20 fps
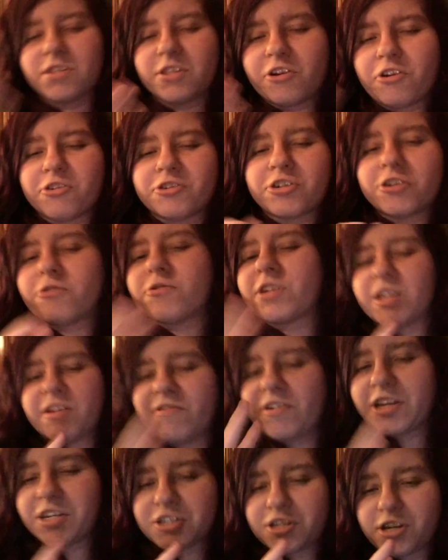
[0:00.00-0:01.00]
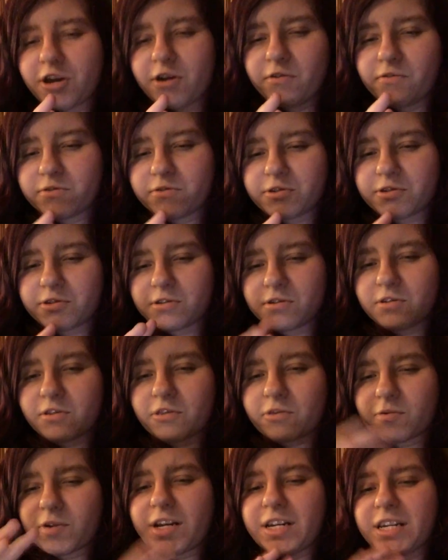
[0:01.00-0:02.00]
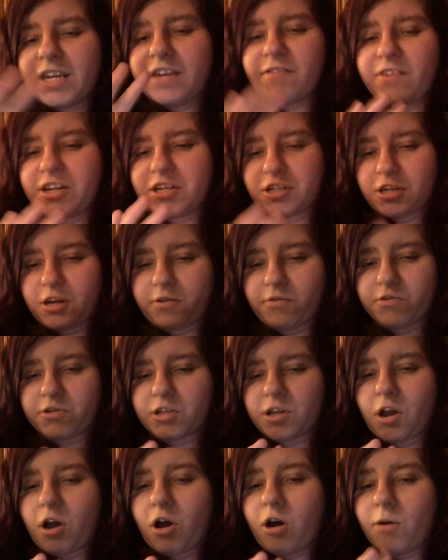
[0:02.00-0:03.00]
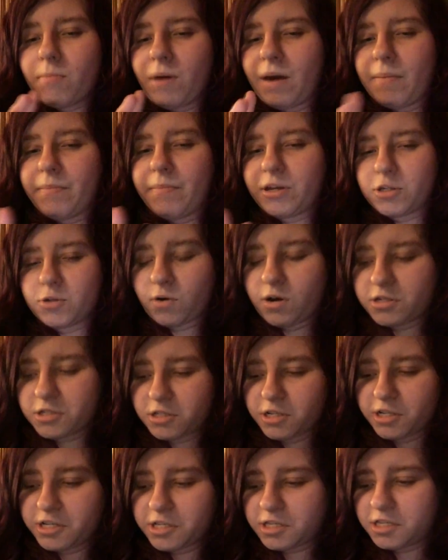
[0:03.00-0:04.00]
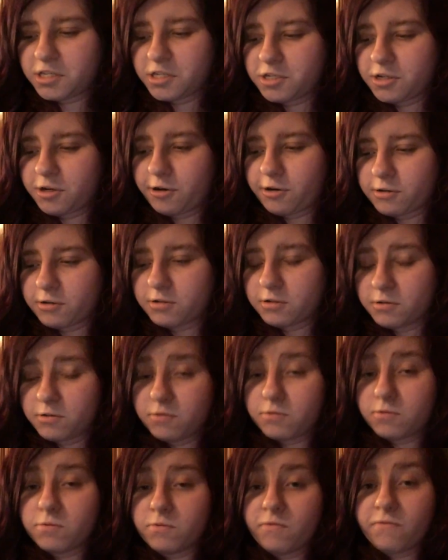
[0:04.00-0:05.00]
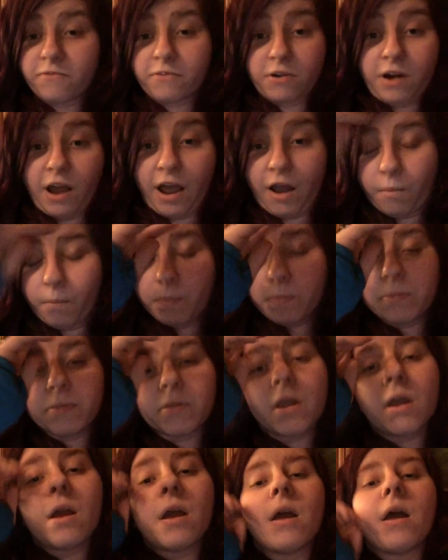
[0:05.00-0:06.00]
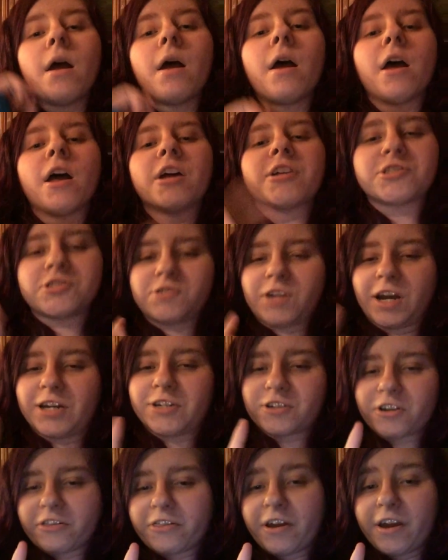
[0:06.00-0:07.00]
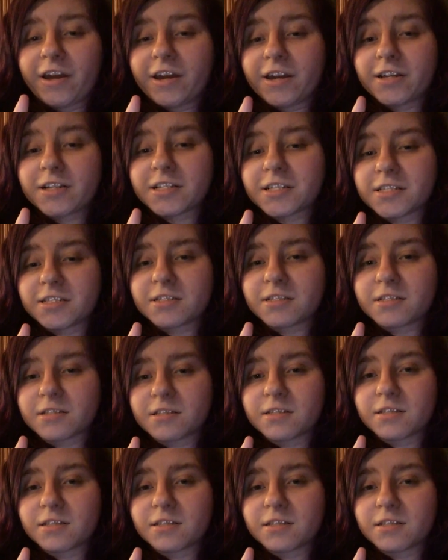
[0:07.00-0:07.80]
are two TV shows. Three TV shows on my binge watch list this year. For now. Stranger Things.